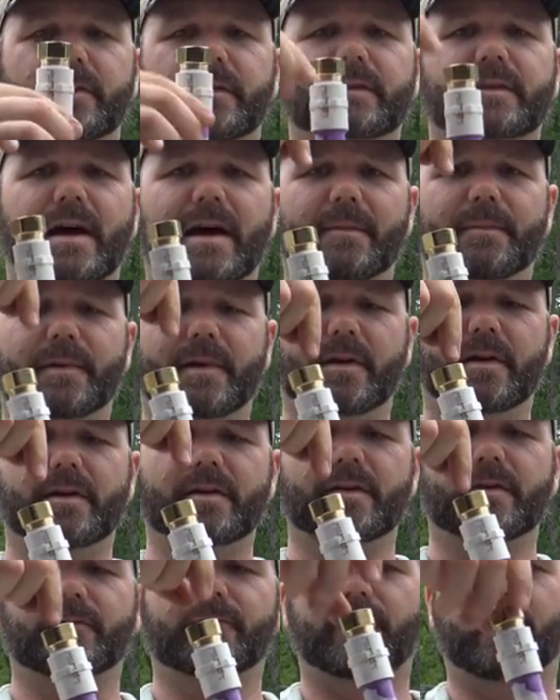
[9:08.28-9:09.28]
the top here
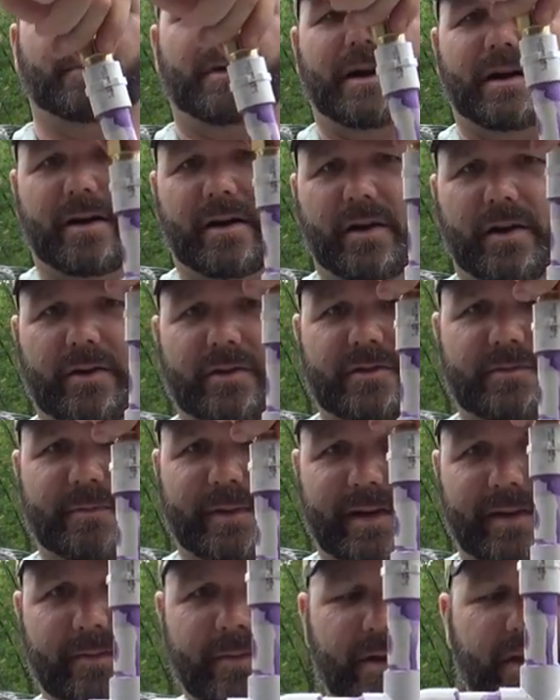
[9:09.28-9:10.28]
from our hose
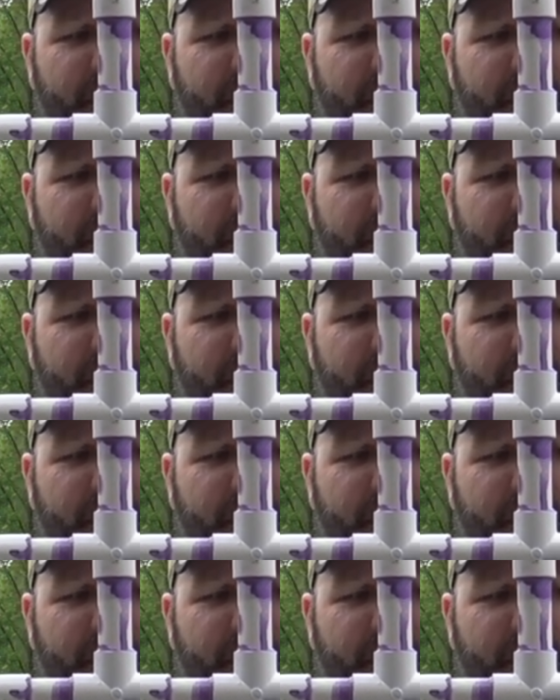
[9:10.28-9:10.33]
bib.